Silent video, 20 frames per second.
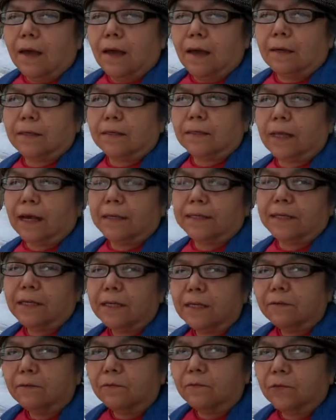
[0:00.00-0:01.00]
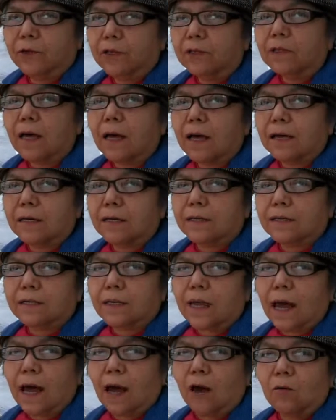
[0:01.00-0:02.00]
And I didn't
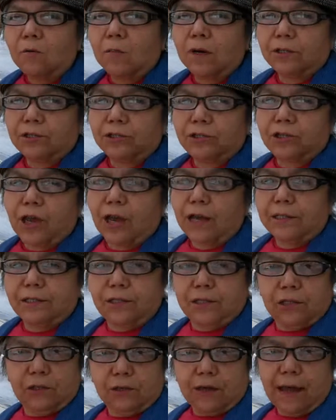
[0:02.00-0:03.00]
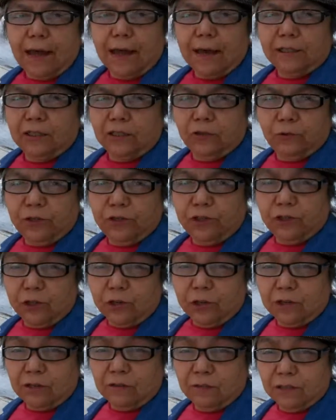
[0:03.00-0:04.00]
realize how much I still had in
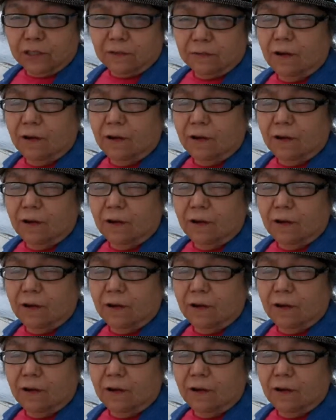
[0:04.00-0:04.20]
reserve as